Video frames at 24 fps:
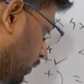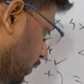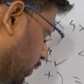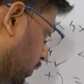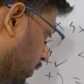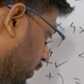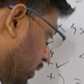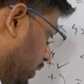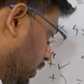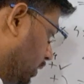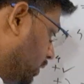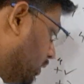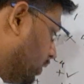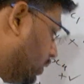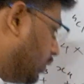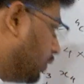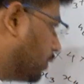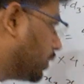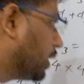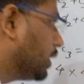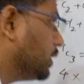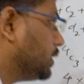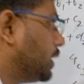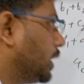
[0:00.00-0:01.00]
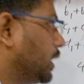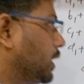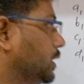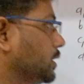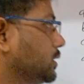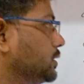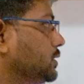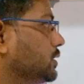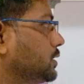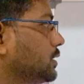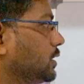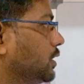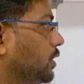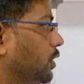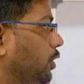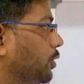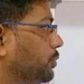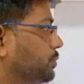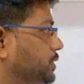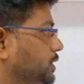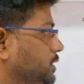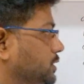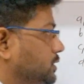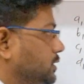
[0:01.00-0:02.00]
4. Okay, that is
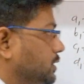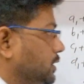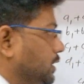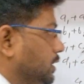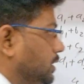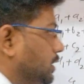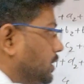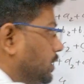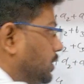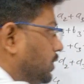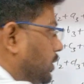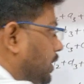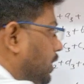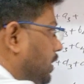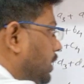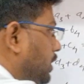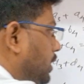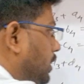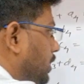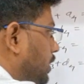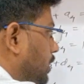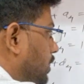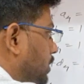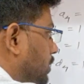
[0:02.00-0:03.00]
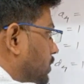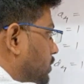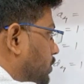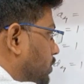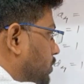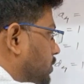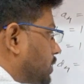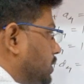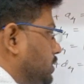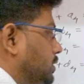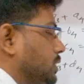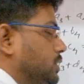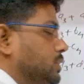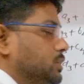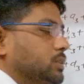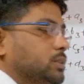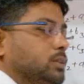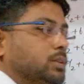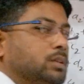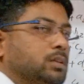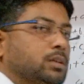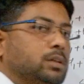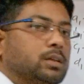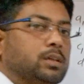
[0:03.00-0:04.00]
option C. Okay, so this is
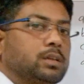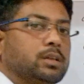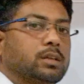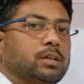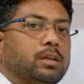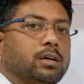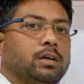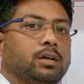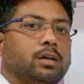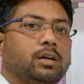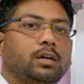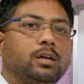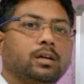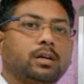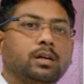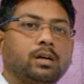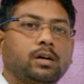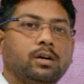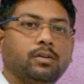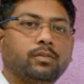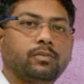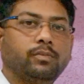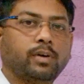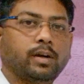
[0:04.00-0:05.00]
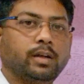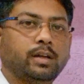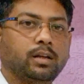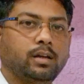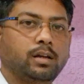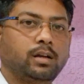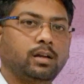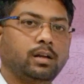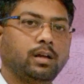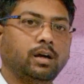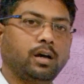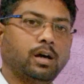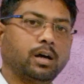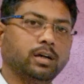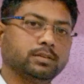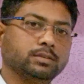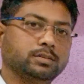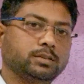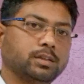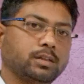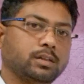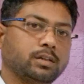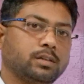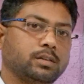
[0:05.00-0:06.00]
the final
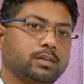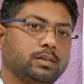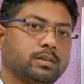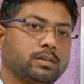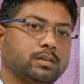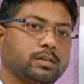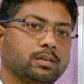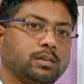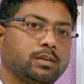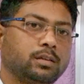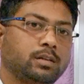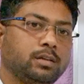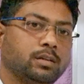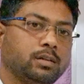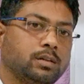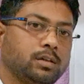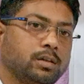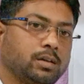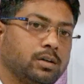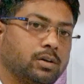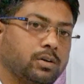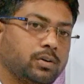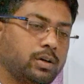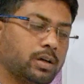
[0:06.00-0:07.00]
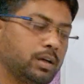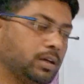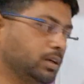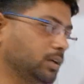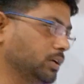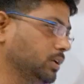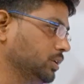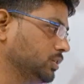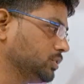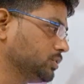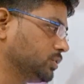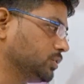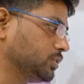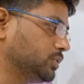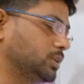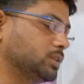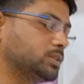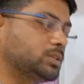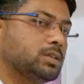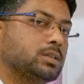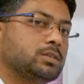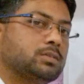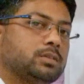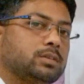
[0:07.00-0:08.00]
answer. Okay, so
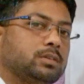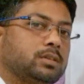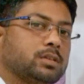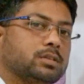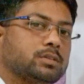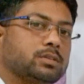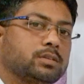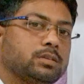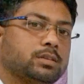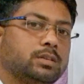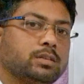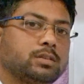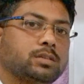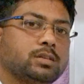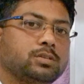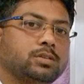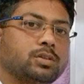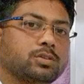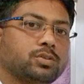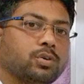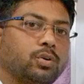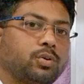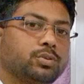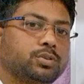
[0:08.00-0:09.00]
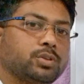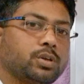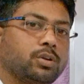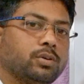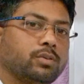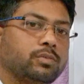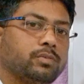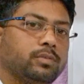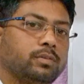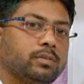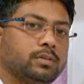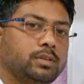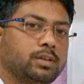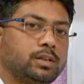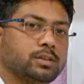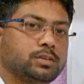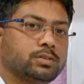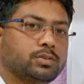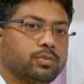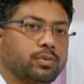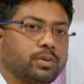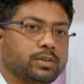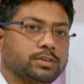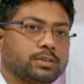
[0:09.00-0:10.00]
this is the solution of
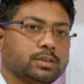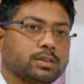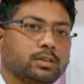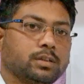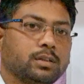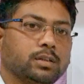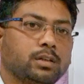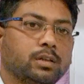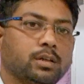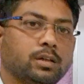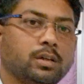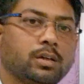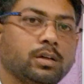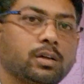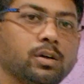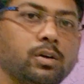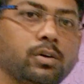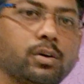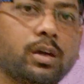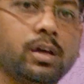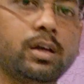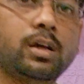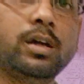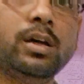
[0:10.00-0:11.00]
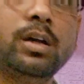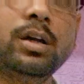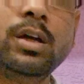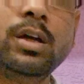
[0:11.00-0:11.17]
this question. Okay,